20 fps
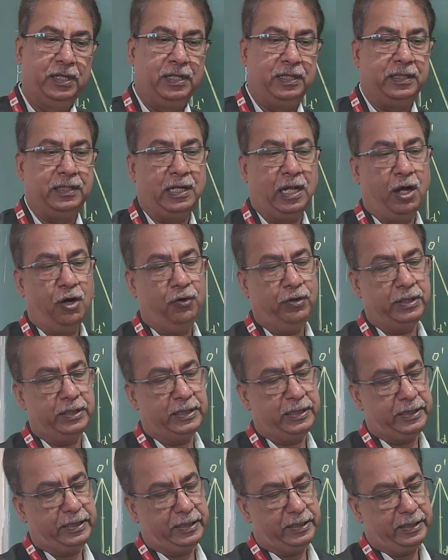
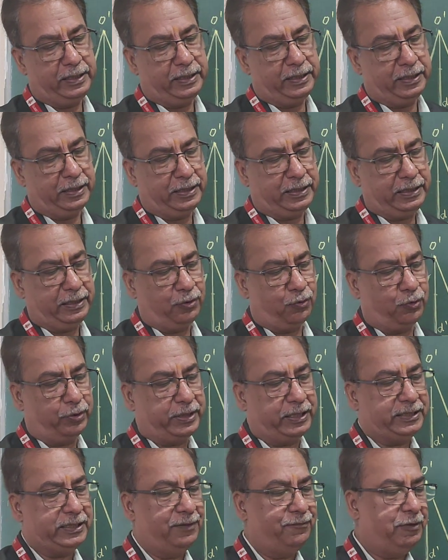Now
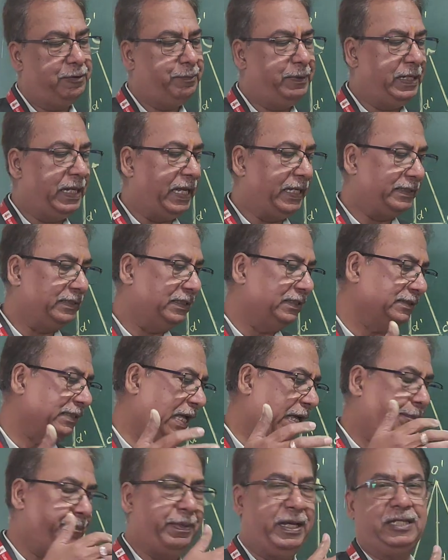rotation will be like this.
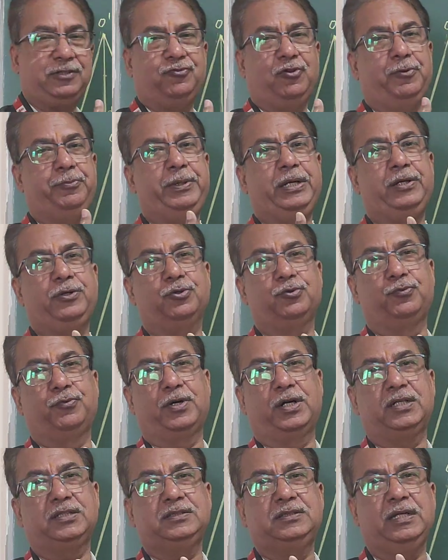Apex will be
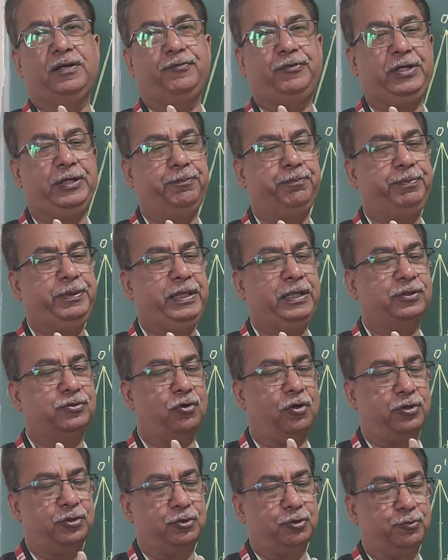towards the VP, so